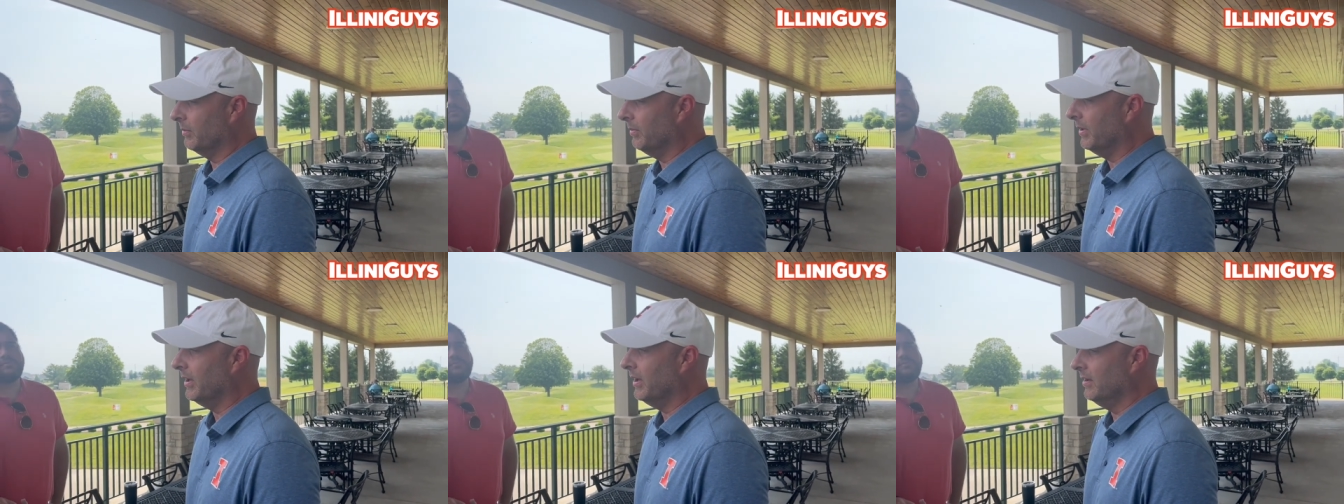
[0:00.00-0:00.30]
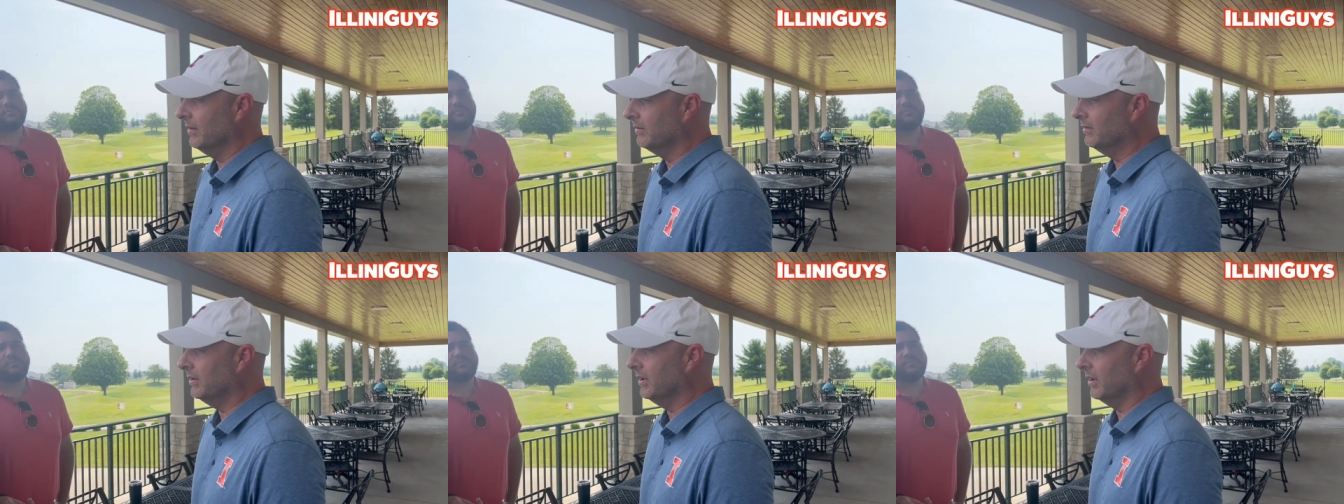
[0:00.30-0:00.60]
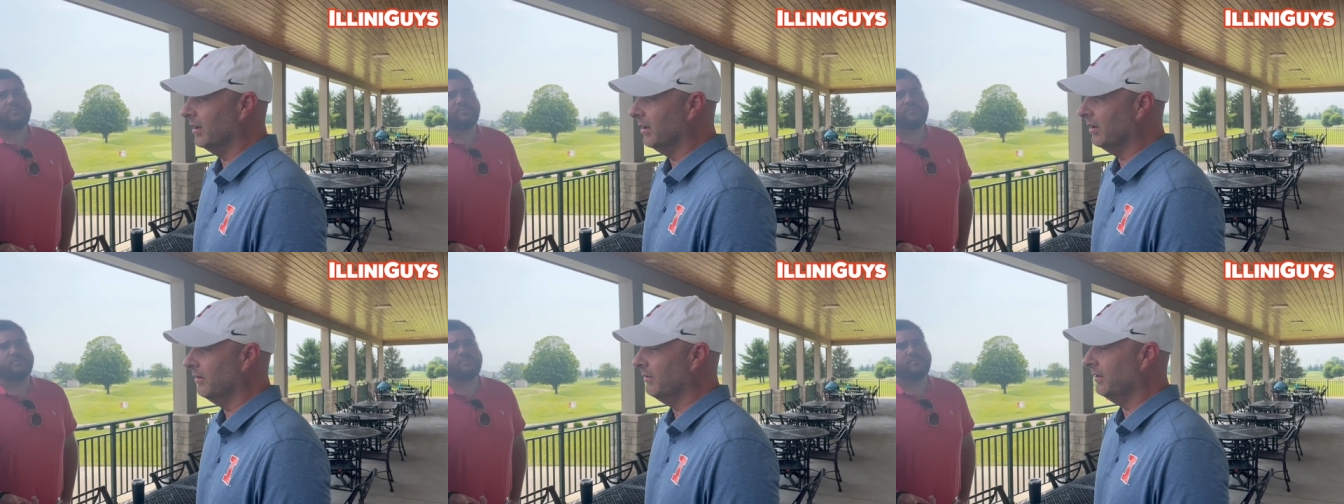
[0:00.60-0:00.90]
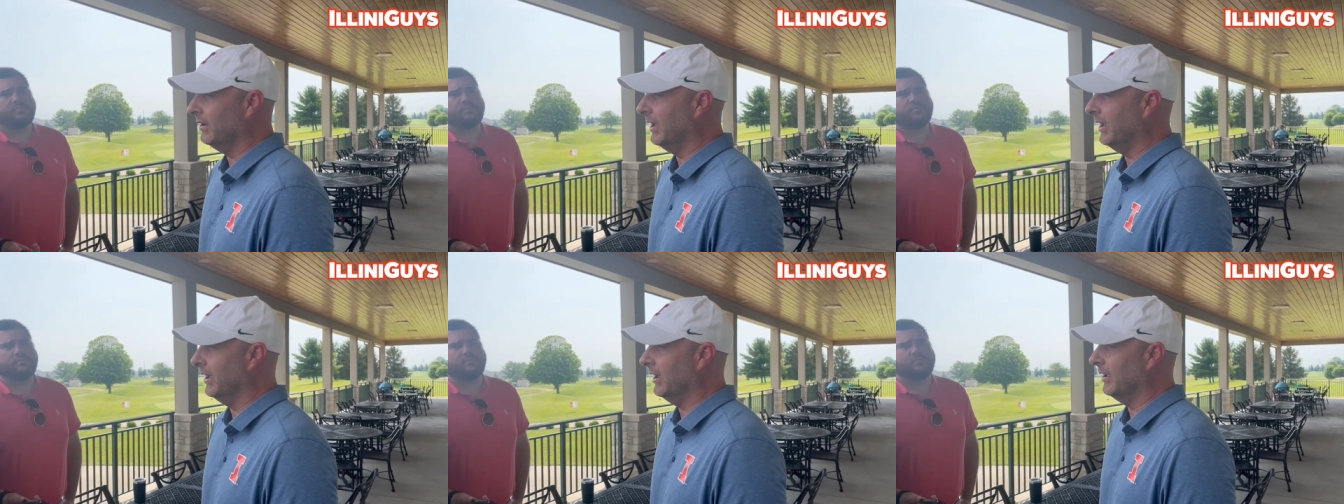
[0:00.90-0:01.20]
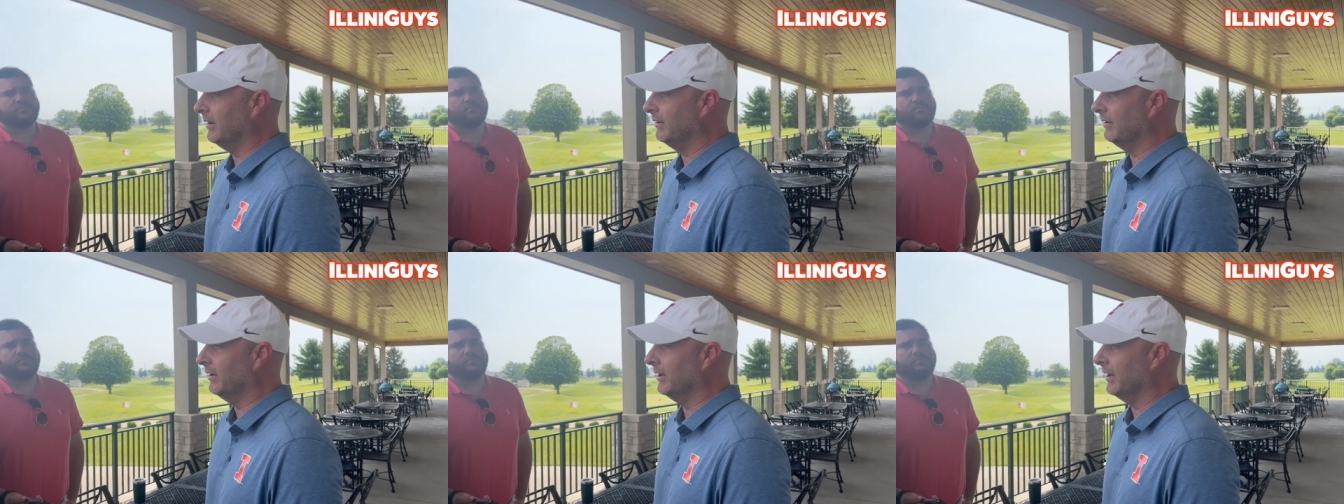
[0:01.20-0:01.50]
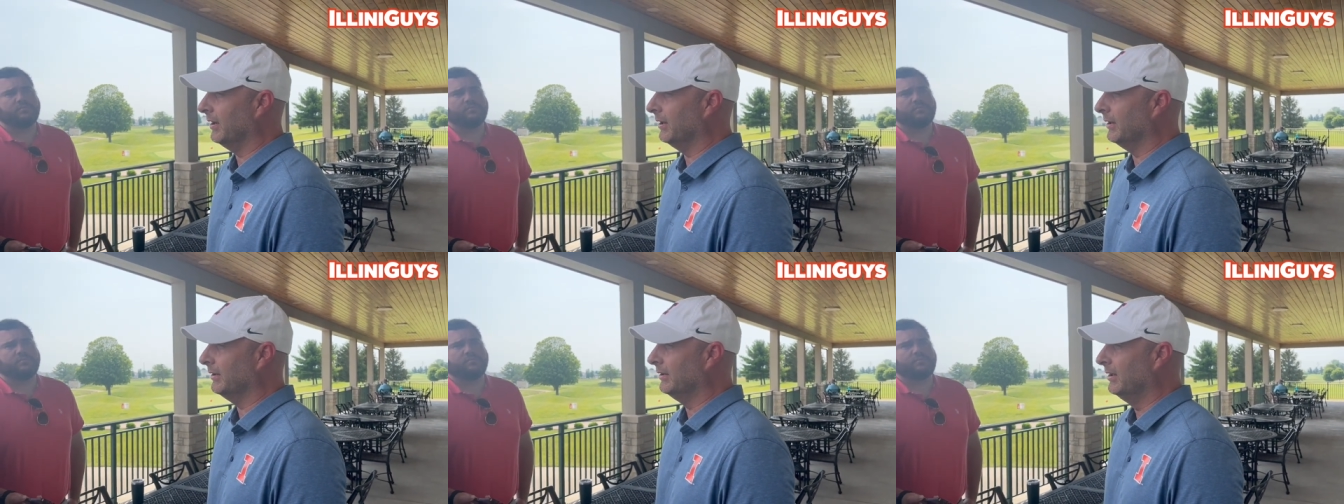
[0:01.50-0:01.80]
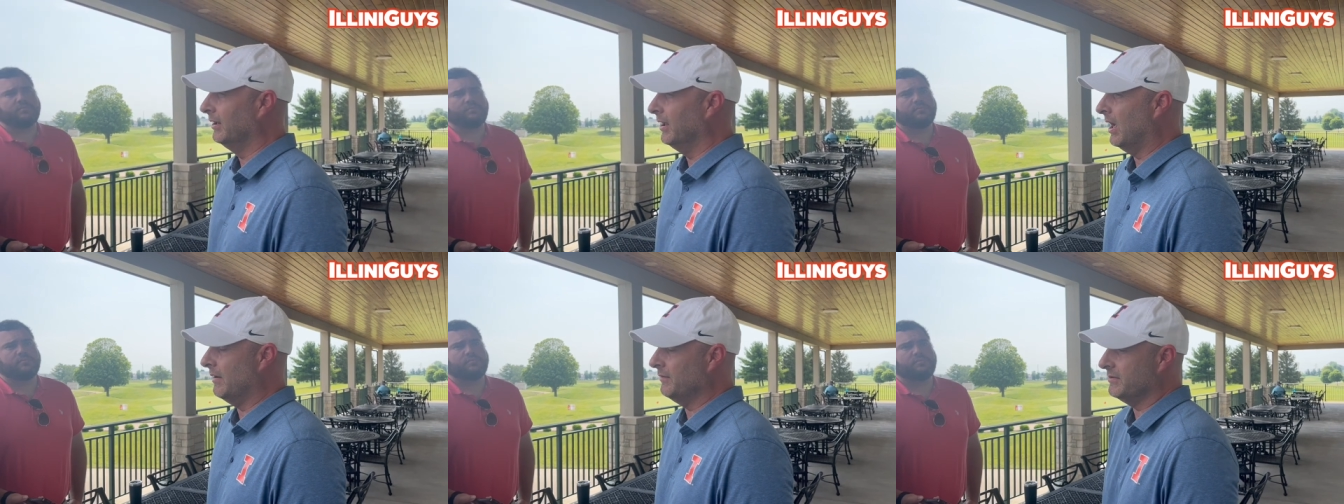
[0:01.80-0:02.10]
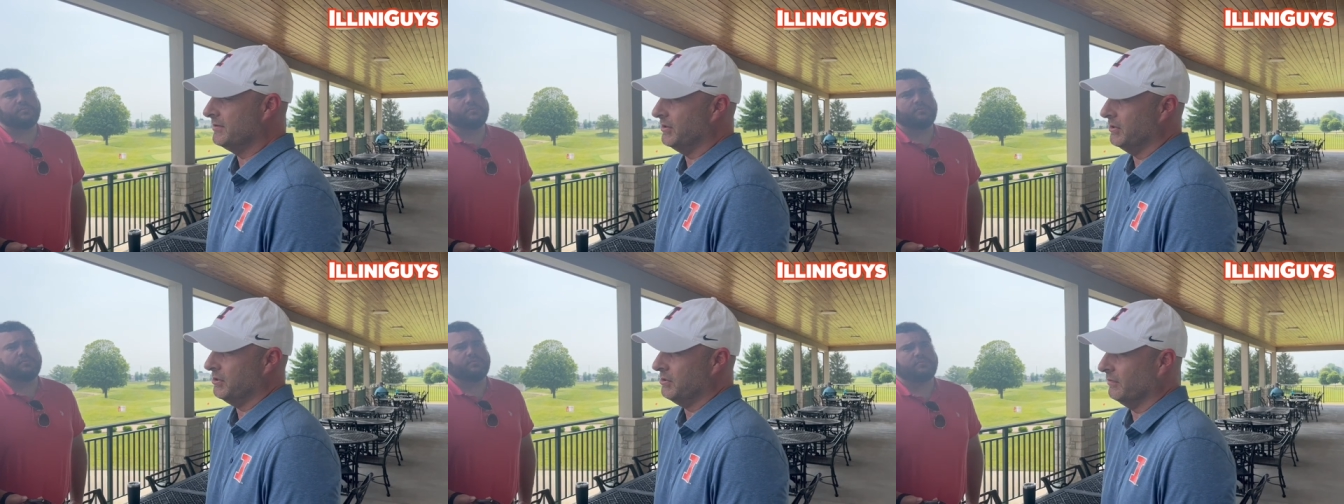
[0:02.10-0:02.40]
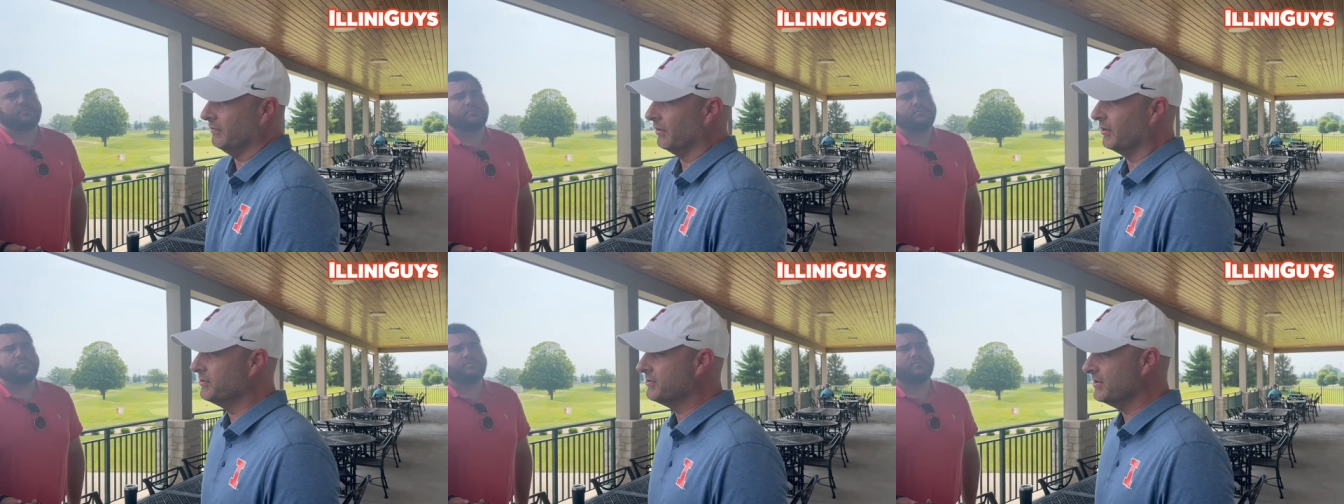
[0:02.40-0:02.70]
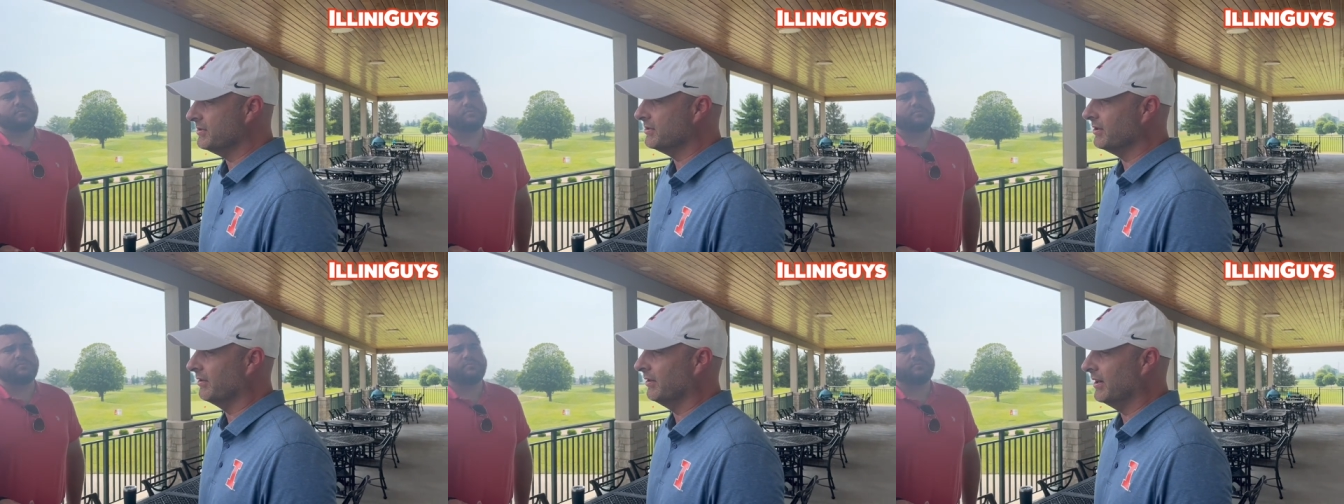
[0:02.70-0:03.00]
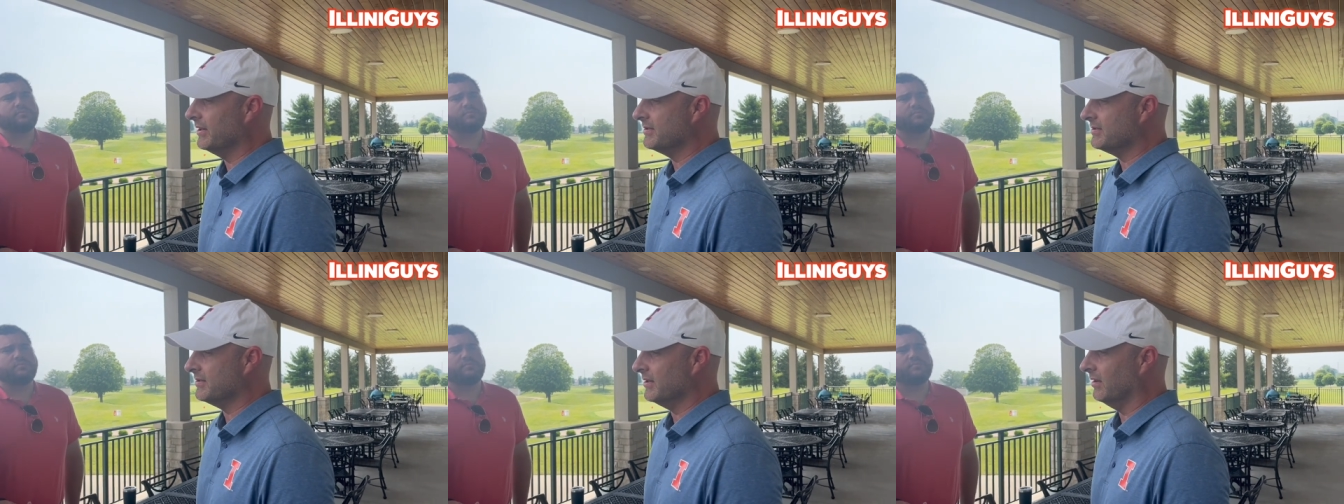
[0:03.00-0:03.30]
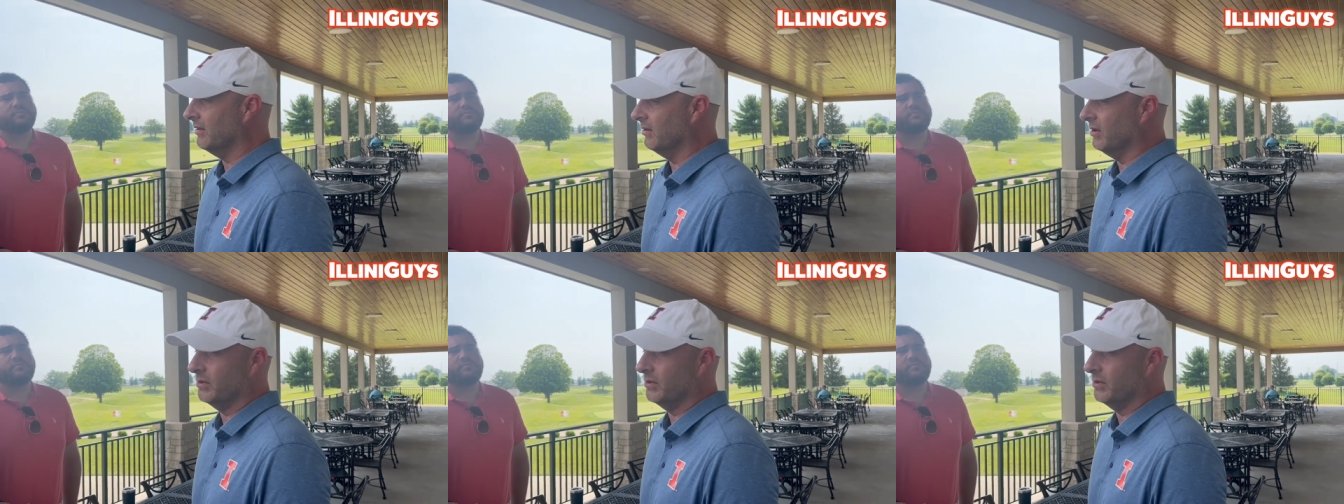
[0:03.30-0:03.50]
be, you know, and obviously the university is a great sell.